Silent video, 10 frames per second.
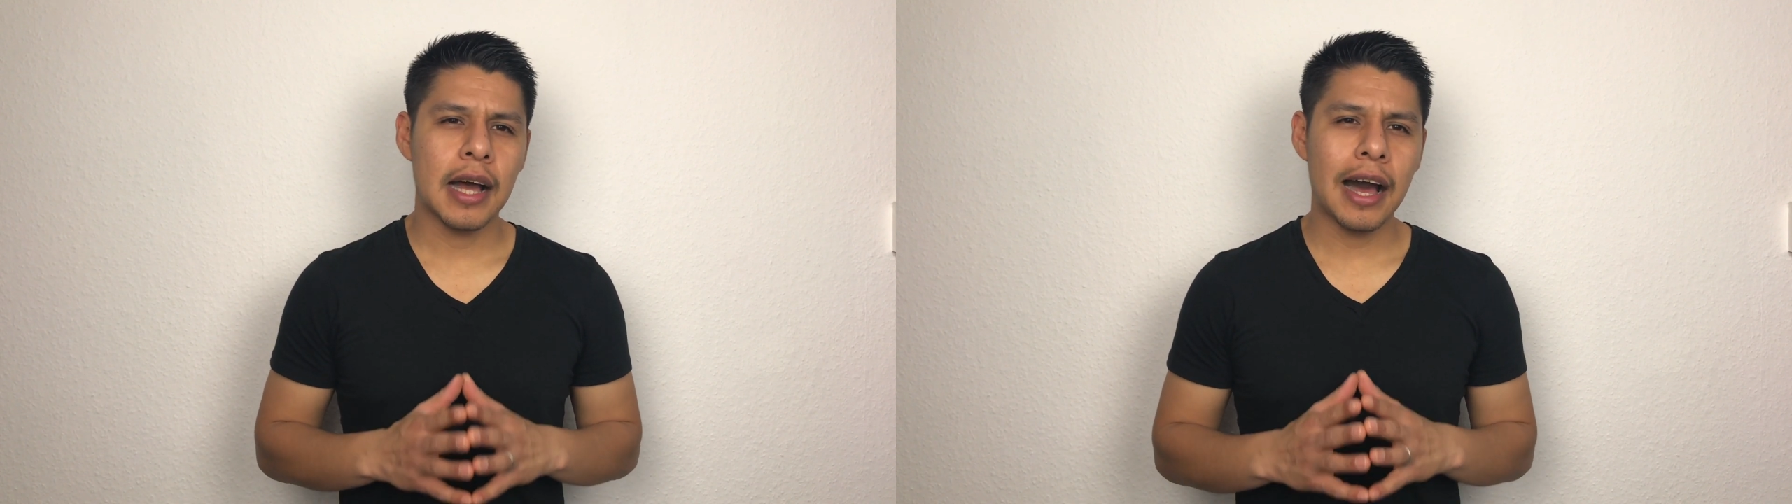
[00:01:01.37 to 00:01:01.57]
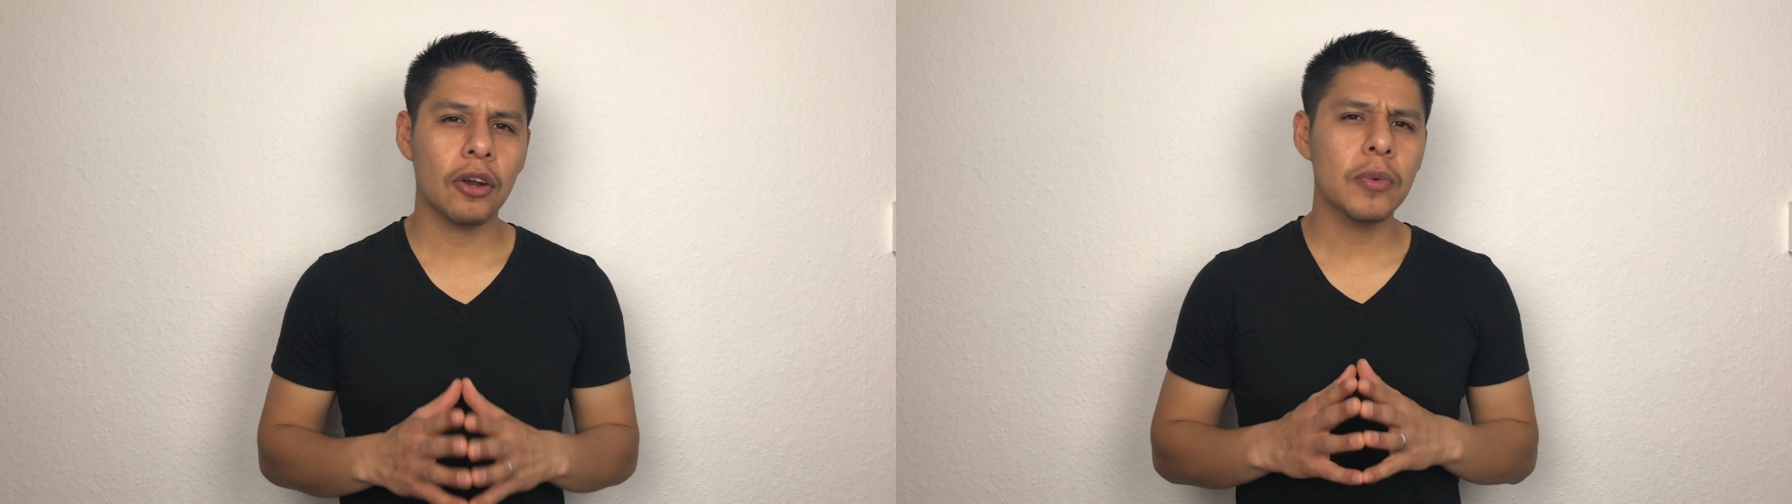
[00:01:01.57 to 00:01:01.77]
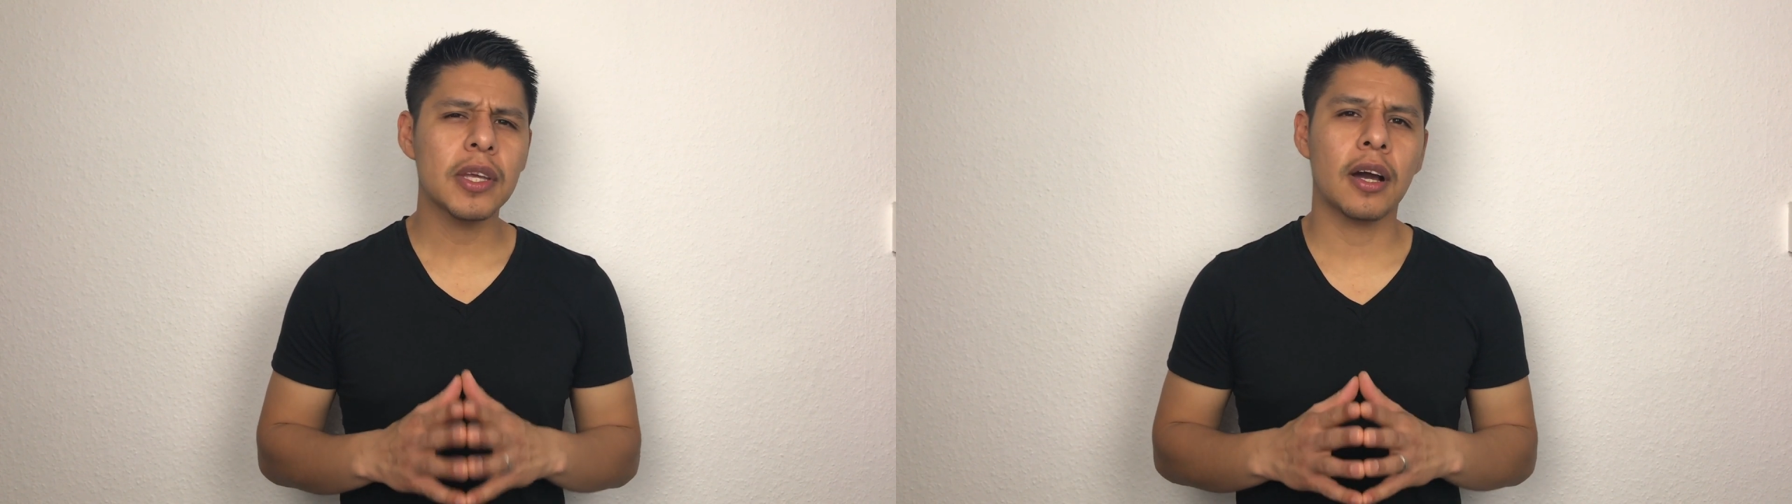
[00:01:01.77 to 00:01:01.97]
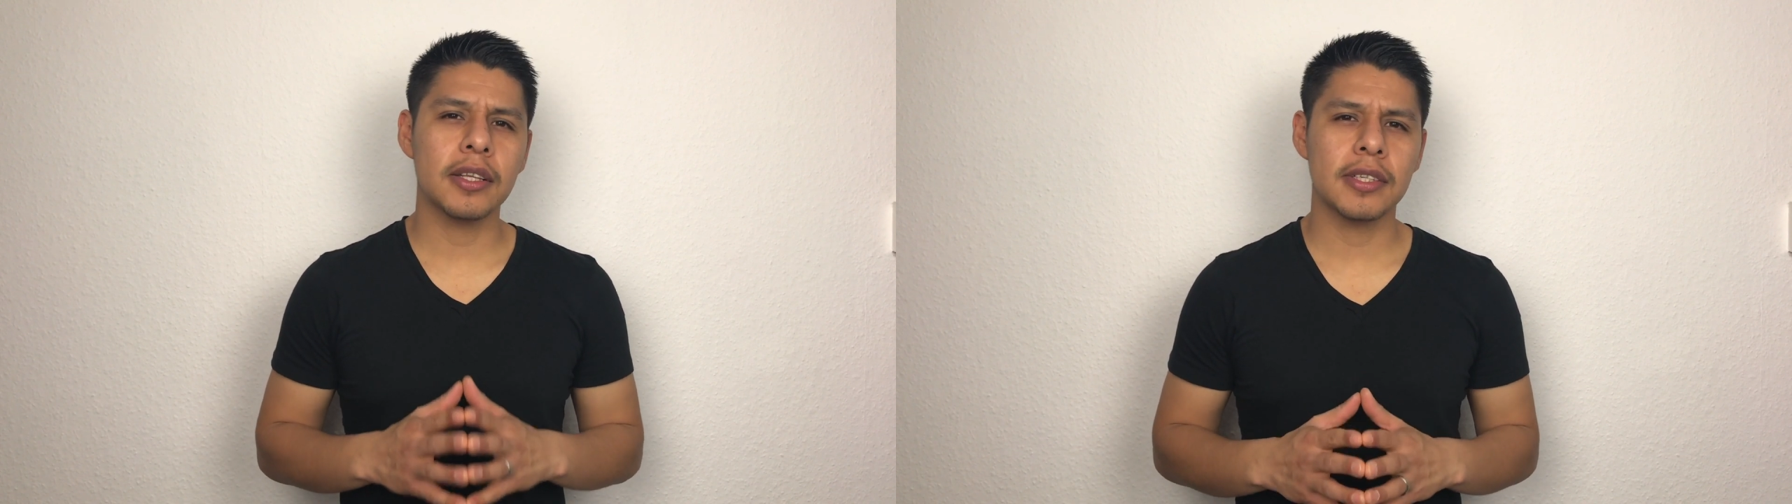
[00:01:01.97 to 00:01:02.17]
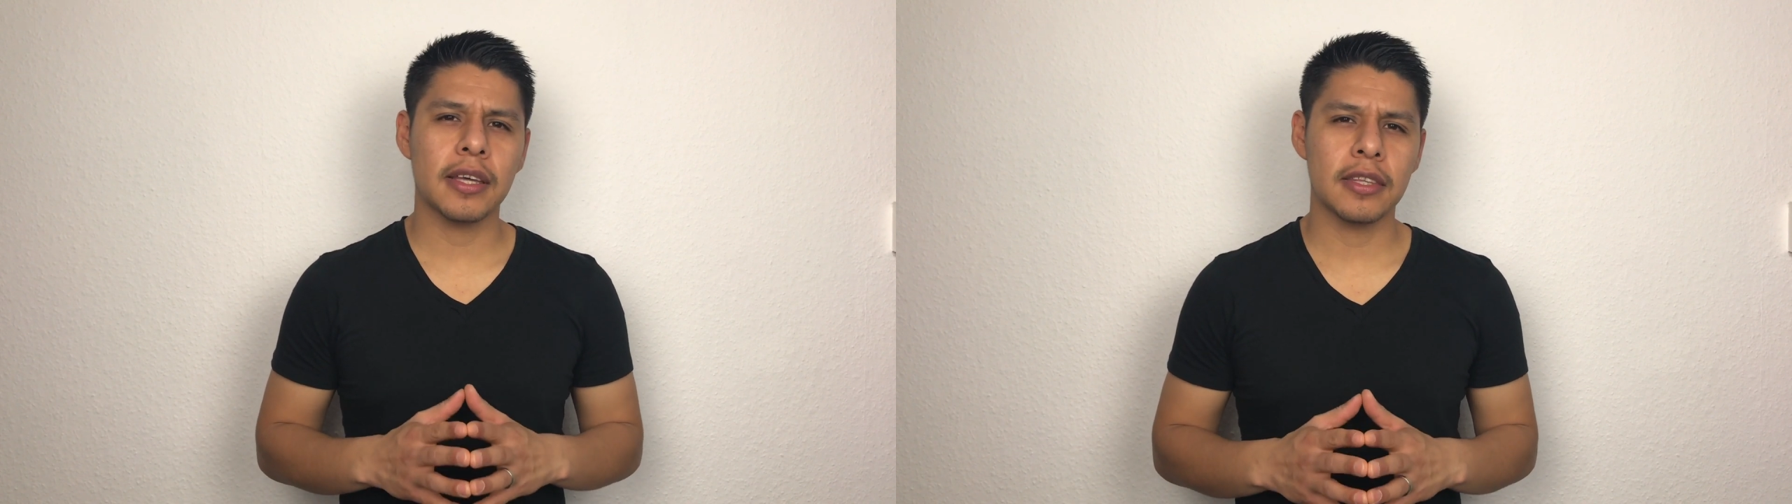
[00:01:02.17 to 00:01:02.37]
how do we
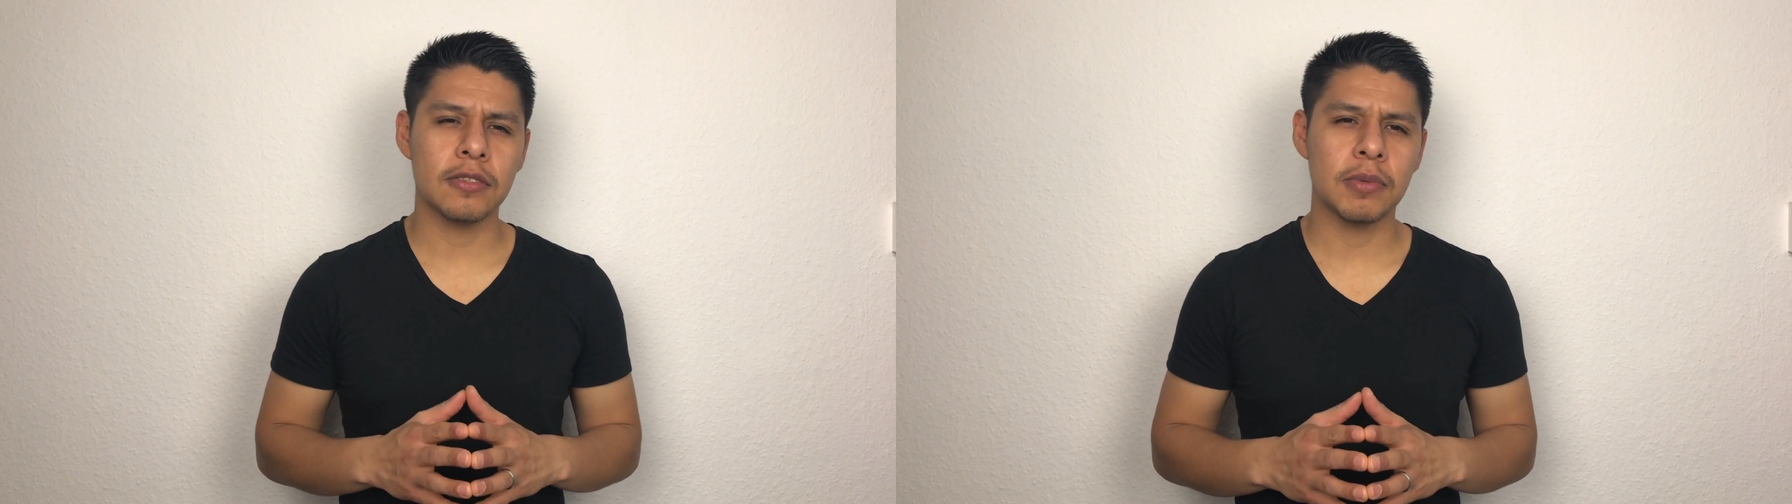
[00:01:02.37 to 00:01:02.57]
contact these